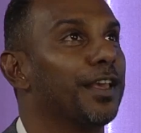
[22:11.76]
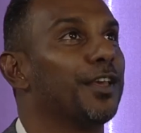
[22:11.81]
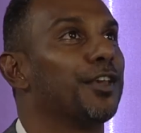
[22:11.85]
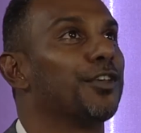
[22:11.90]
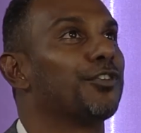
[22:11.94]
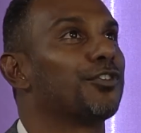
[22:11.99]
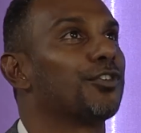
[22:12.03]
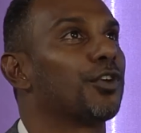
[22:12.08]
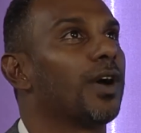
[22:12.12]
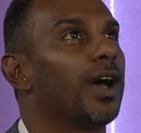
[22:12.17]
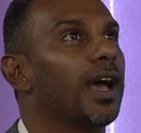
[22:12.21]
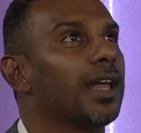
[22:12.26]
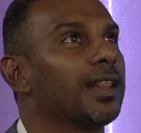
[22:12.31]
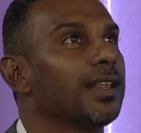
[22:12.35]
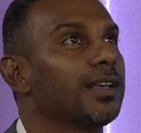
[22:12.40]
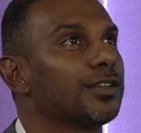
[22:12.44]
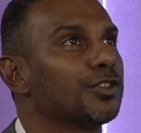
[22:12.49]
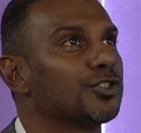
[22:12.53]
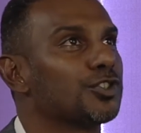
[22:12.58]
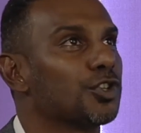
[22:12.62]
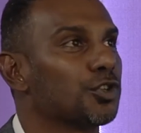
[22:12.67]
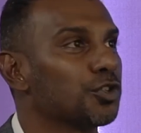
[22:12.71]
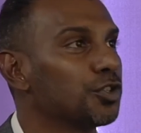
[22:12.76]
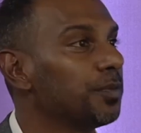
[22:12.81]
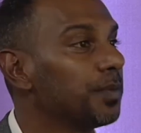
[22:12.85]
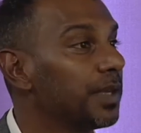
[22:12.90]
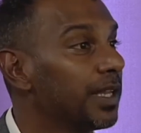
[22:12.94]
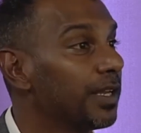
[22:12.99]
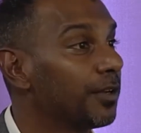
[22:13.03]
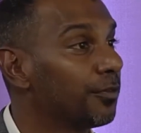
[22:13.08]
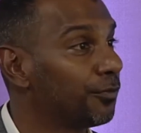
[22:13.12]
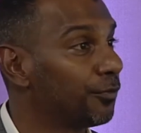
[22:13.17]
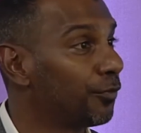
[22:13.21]
So I think social
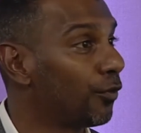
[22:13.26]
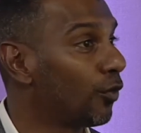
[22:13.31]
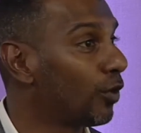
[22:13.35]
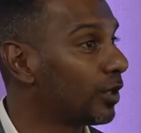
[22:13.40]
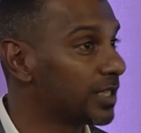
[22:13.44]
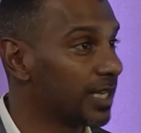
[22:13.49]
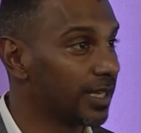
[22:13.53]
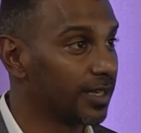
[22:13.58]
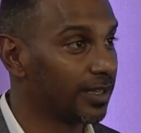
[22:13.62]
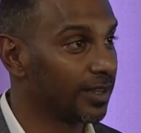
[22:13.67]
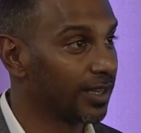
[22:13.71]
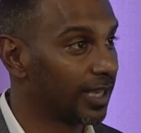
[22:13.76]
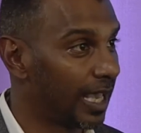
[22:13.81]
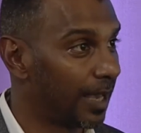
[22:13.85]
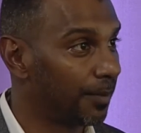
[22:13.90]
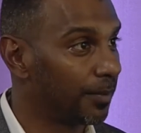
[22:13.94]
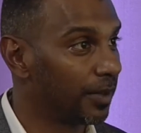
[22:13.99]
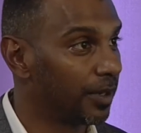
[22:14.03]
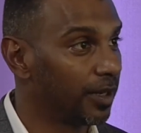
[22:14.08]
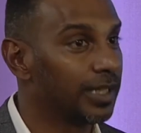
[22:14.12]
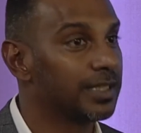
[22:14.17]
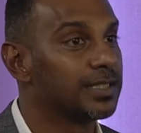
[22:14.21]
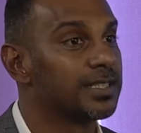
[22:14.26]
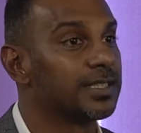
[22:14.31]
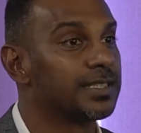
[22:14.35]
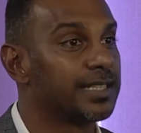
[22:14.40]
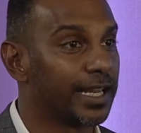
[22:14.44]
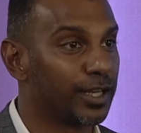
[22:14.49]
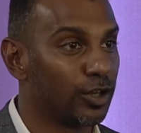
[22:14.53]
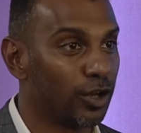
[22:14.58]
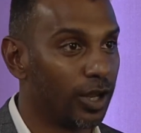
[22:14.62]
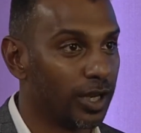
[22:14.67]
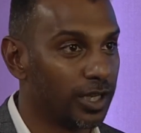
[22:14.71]
media falls under the gambit. It's a
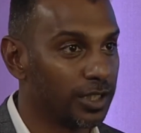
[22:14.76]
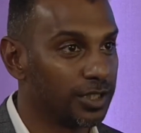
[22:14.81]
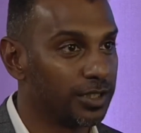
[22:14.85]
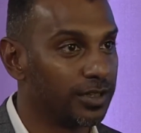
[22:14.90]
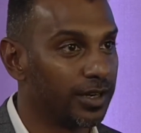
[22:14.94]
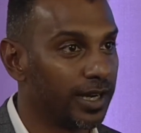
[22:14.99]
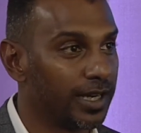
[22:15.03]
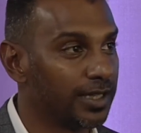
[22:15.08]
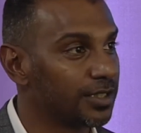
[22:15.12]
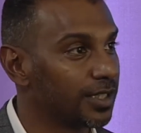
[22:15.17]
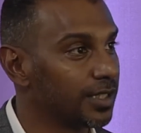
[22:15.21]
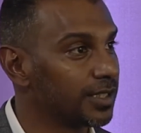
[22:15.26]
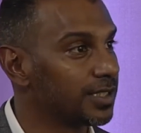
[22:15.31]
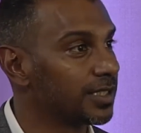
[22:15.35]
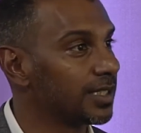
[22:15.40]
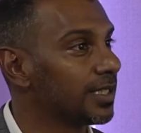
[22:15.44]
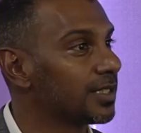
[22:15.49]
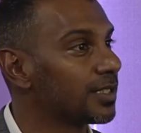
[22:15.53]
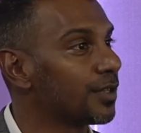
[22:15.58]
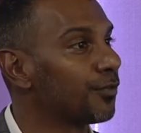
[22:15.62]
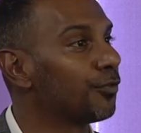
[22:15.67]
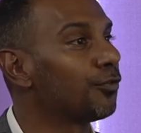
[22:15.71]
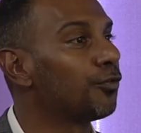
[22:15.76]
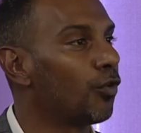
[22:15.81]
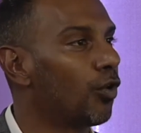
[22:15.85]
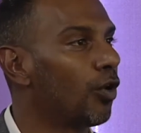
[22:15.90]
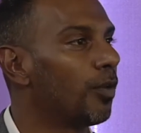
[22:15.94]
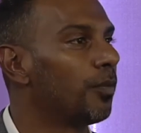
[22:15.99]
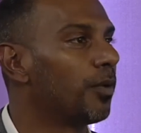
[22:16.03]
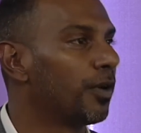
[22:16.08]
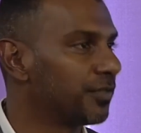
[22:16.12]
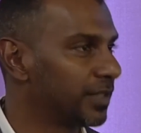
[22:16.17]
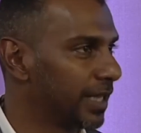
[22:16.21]
technology, right? So it's a form
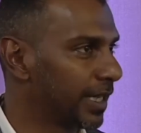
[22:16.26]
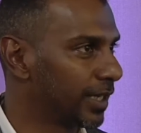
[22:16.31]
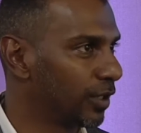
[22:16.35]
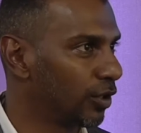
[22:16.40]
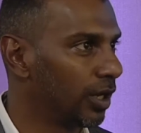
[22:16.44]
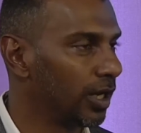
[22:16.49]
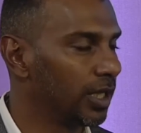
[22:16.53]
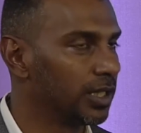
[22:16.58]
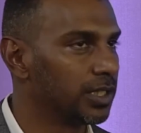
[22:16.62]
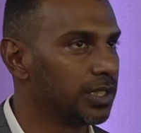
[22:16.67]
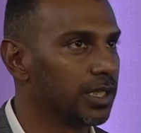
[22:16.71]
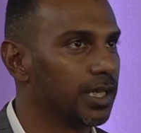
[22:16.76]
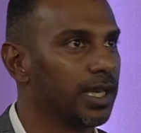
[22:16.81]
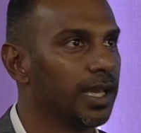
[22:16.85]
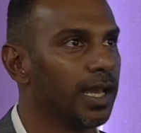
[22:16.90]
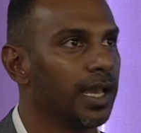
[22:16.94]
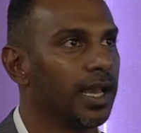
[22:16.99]
of technology.